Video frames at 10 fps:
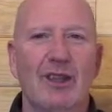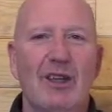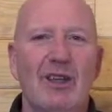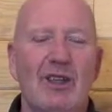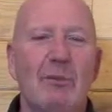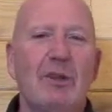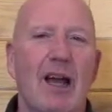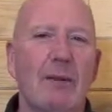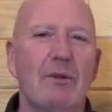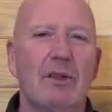
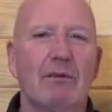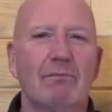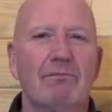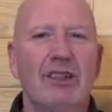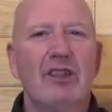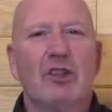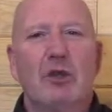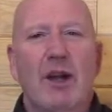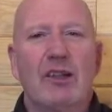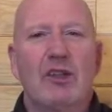Sometimes these
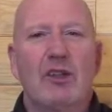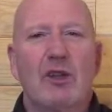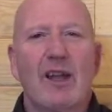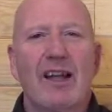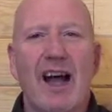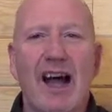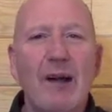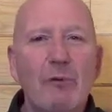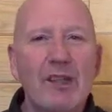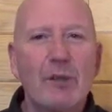distractions look like
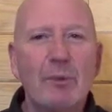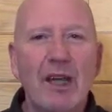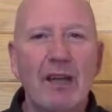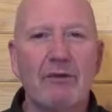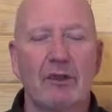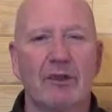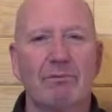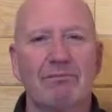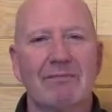high-risk behaviors,